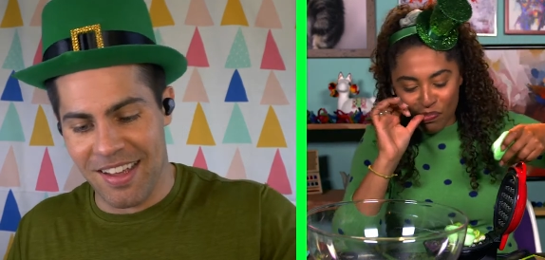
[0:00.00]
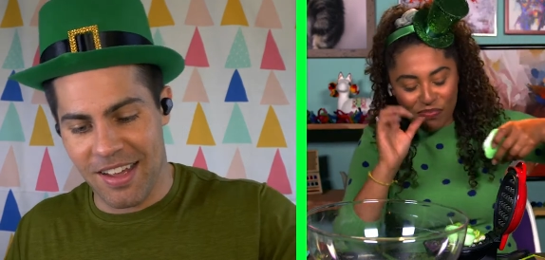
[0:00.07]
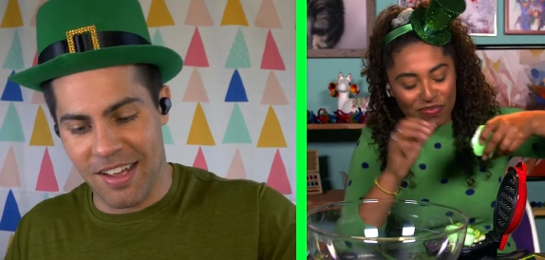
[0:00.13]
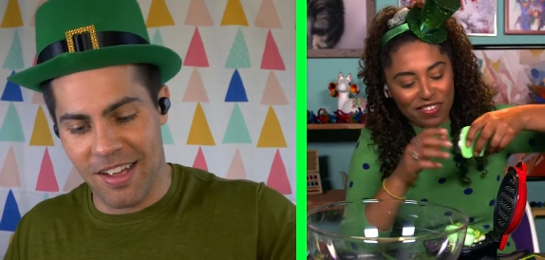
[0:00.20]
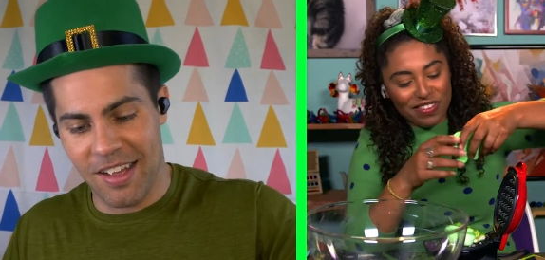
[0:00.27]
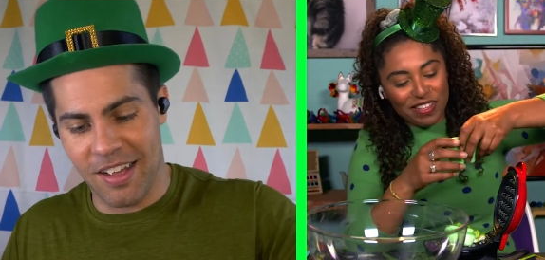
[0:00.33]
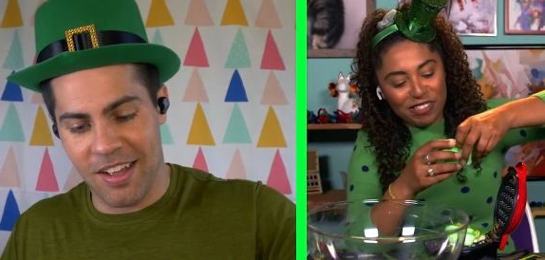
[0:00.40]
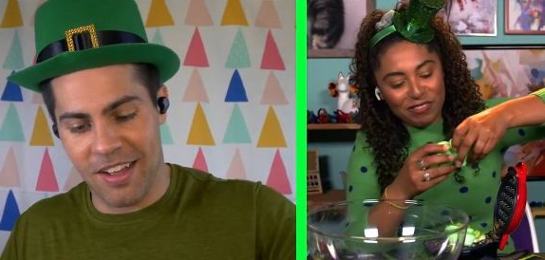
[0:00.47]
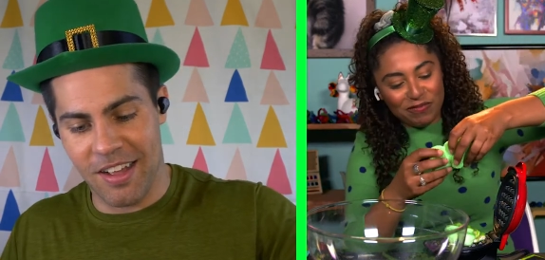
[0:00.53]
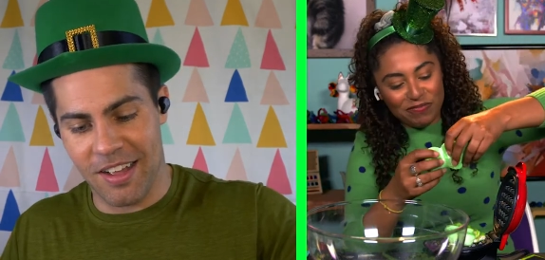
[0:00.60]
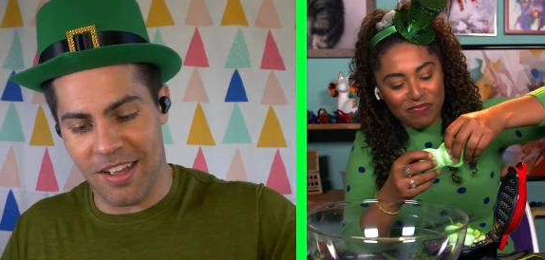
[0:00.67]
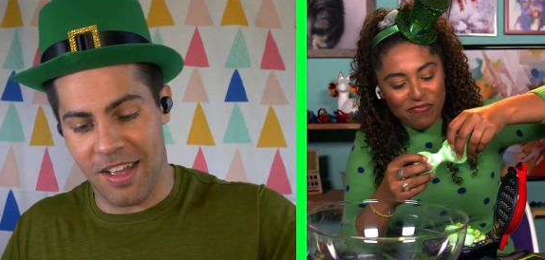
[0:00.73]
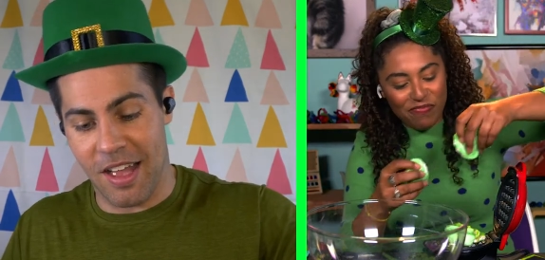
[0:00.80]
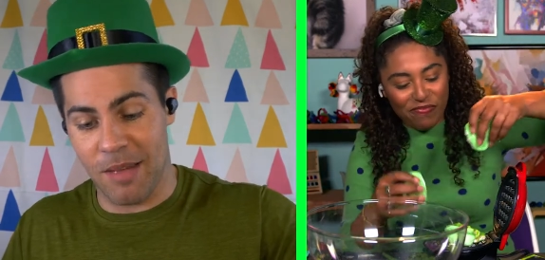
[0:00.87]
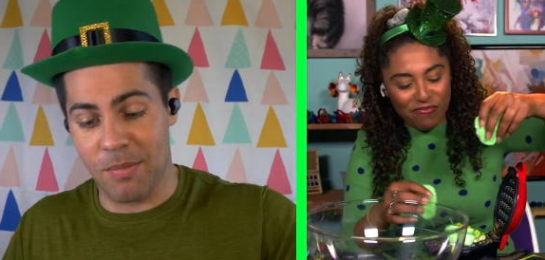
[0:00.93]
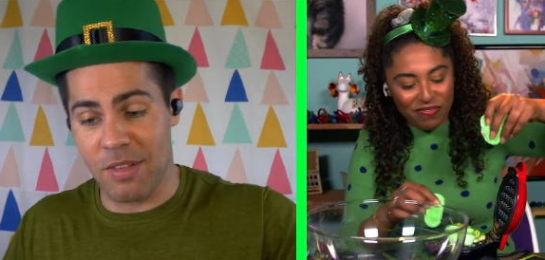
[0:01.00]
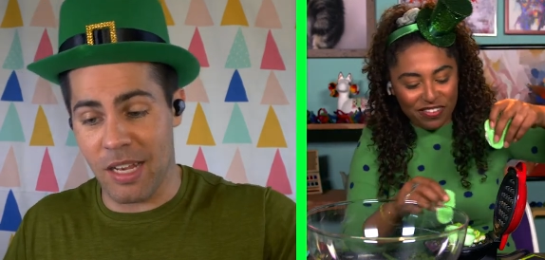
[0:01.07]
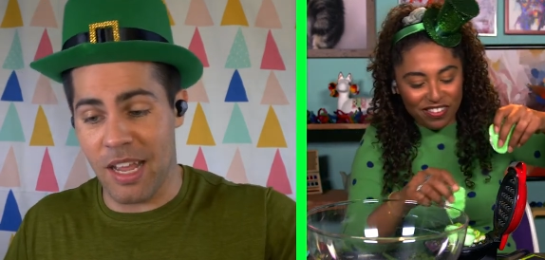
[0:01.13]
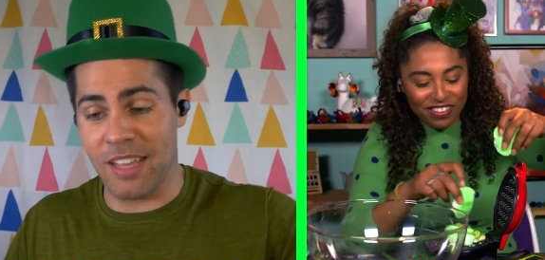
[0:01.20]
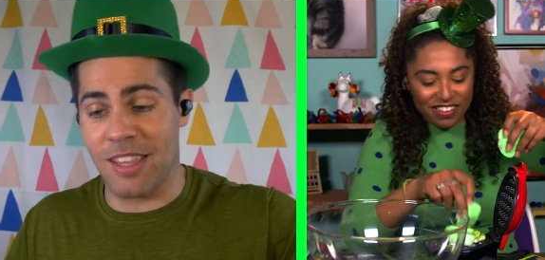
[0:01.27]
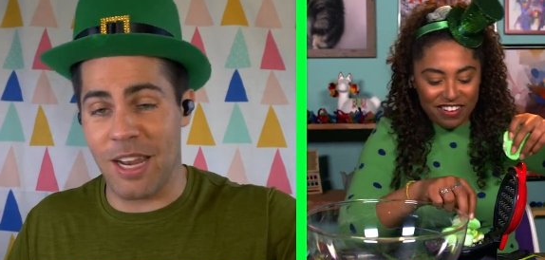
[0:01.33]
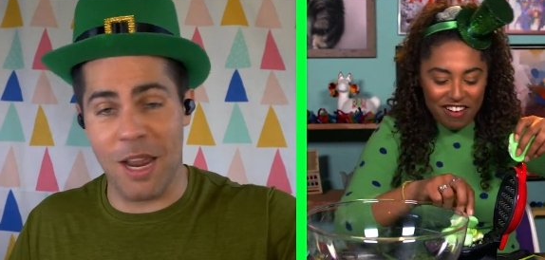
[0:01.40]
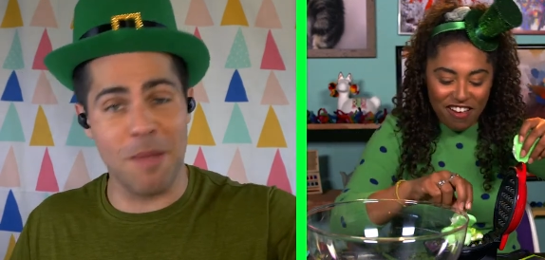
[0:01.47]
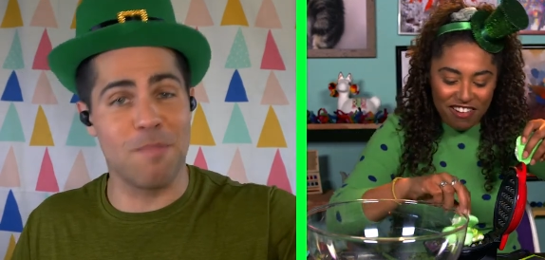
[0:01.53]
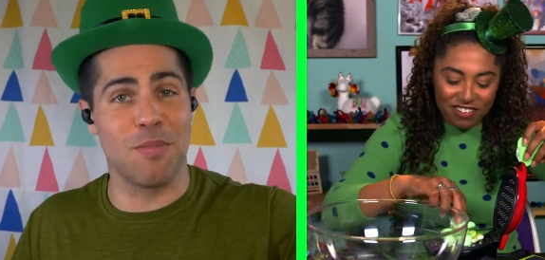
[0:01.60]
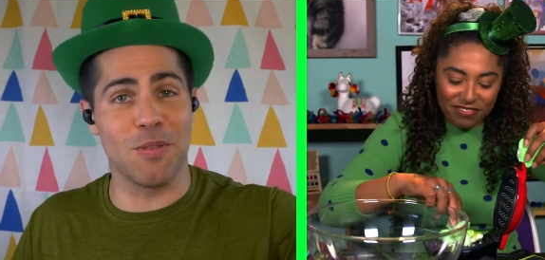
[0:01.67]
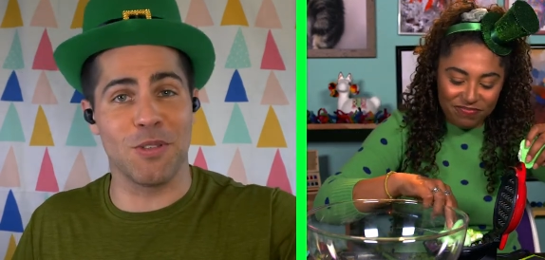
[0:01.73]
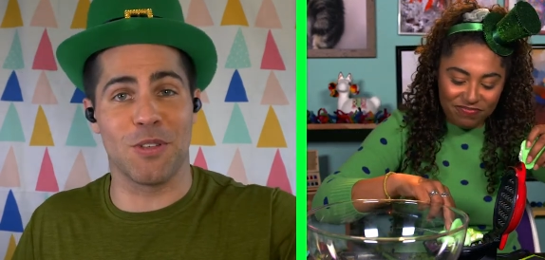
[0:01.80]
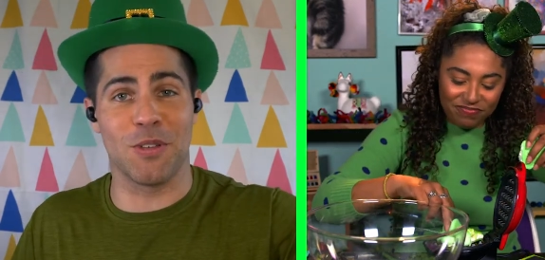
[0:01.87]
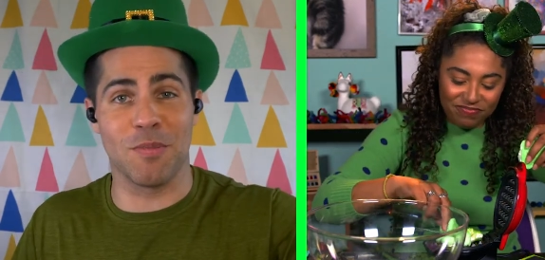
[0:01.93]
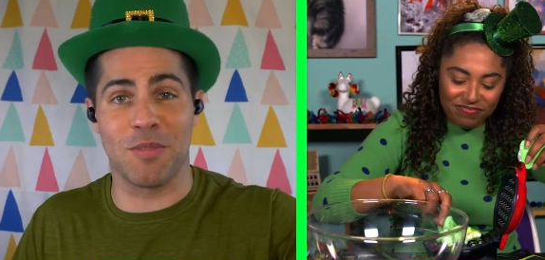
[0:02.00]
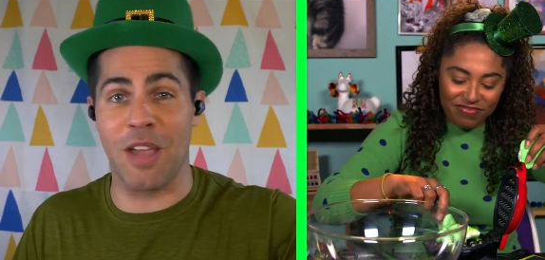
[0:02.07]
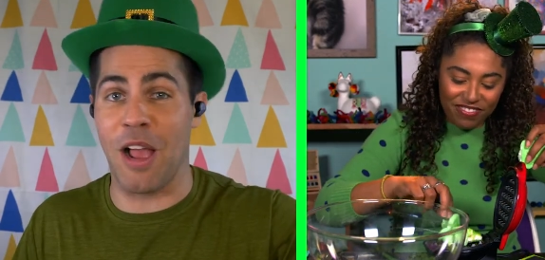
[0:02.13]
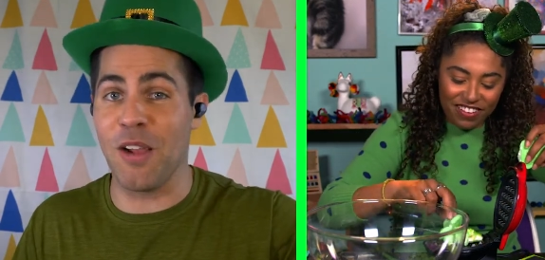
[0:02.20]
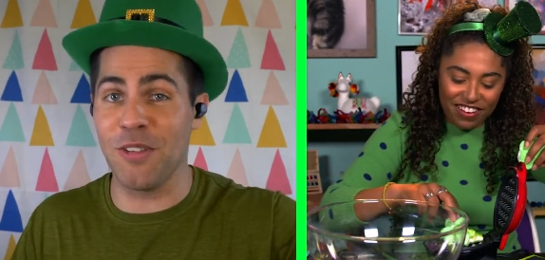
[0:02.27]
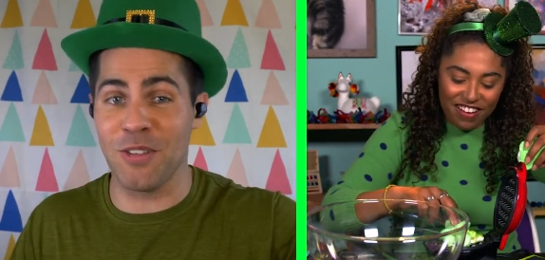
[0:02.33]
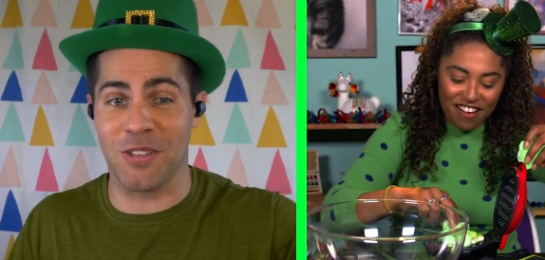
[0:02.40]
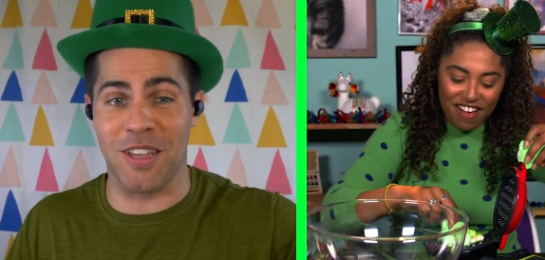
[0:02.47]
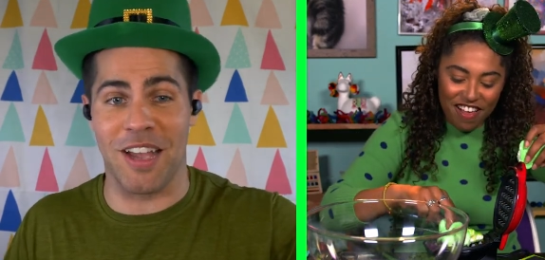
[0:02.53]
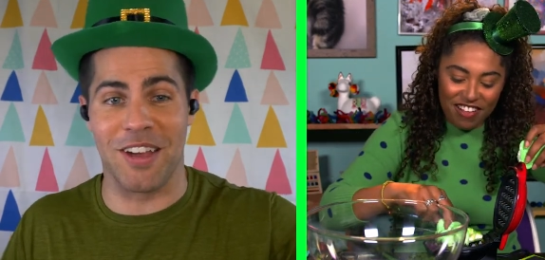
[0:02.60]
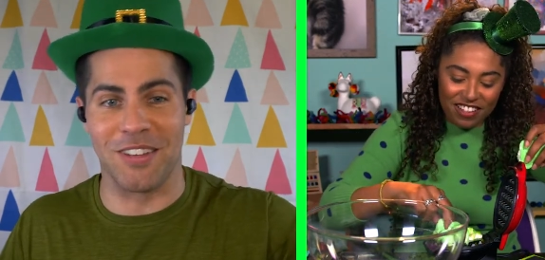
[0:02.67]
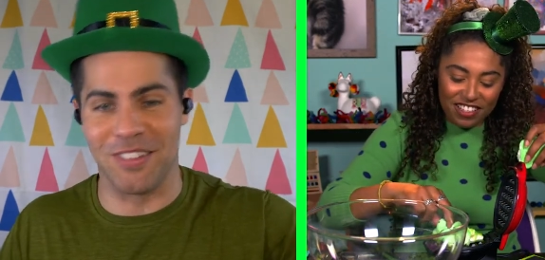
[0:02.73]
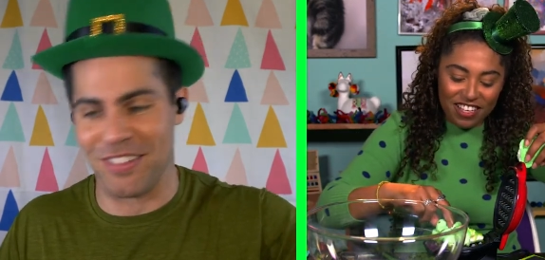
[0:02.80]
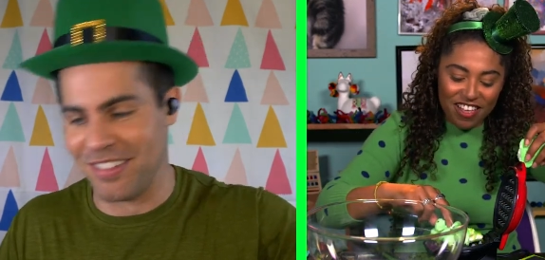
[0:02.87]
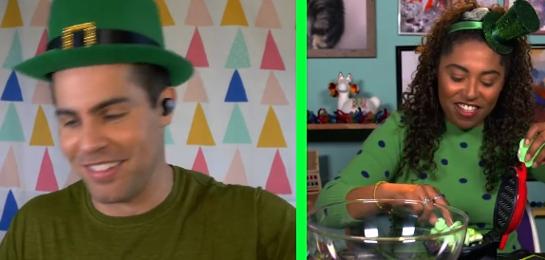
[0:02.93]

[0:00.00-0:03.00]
Speaker 1: I'm glad that I put some towels down.